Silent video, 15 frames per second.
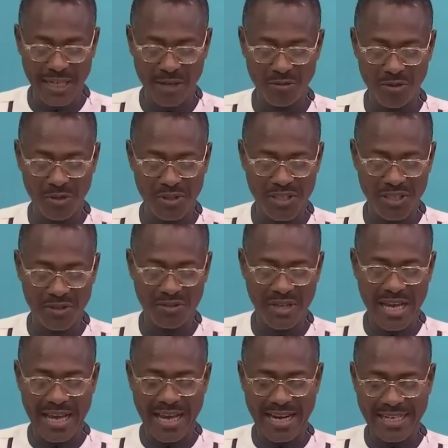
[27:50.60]
that for yourself.
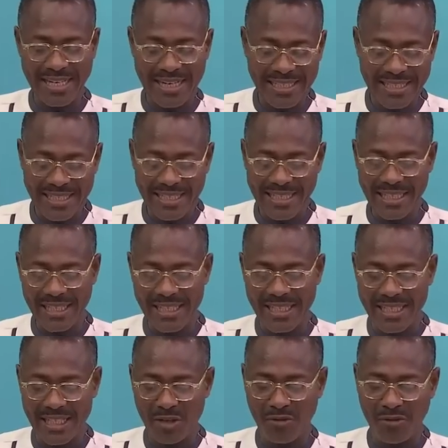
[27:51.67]
And then D
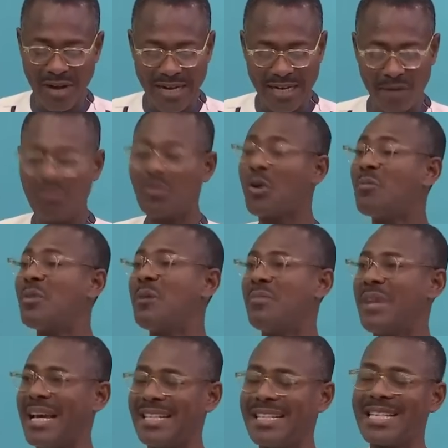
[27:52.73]
is define the
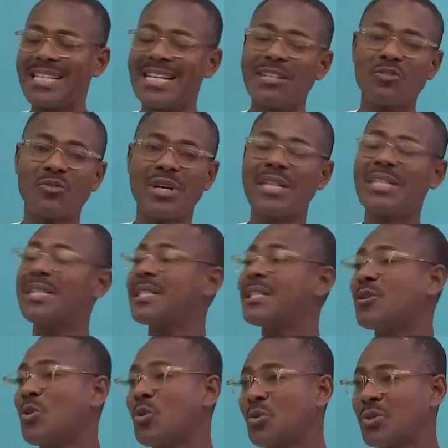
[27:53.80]
problem and set
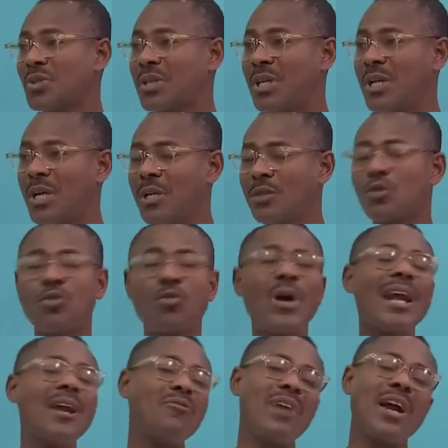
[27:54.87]
realistic goals. So
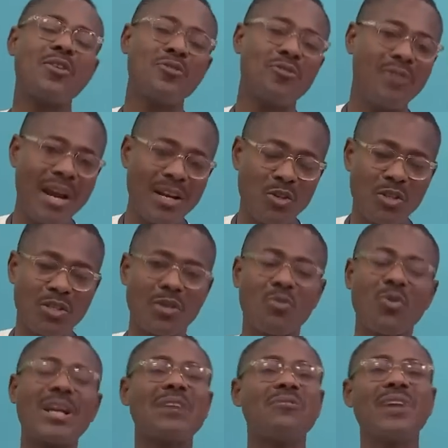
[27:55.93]
wherever you find yourself,
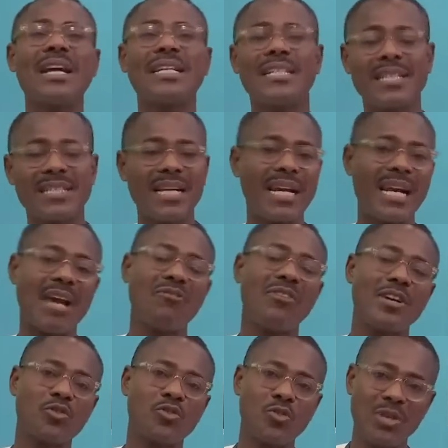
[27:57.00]
whatever it is that life
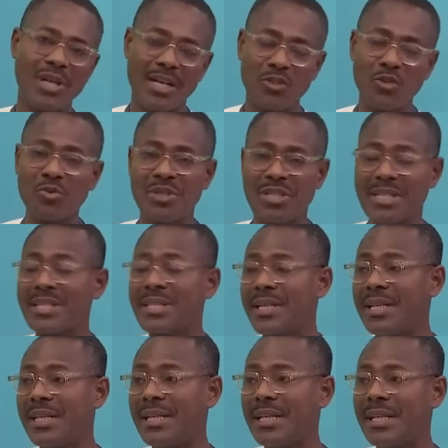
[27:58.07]
has thrown at you this
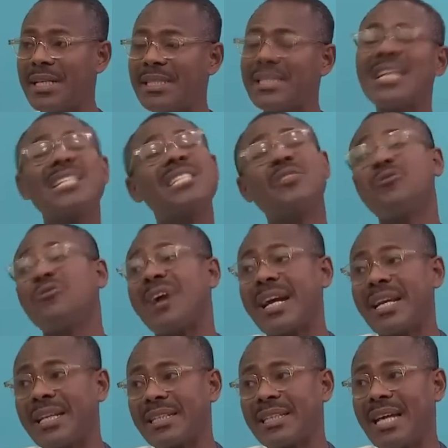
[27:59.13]
year, just
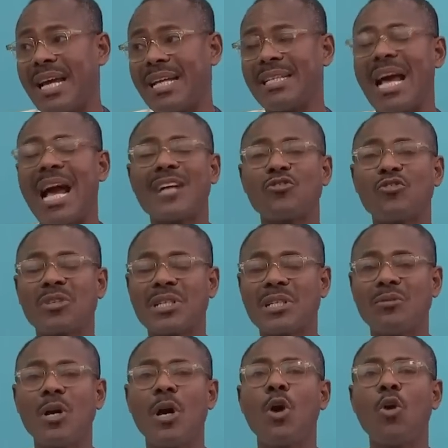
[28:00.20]
define it and ask yourself,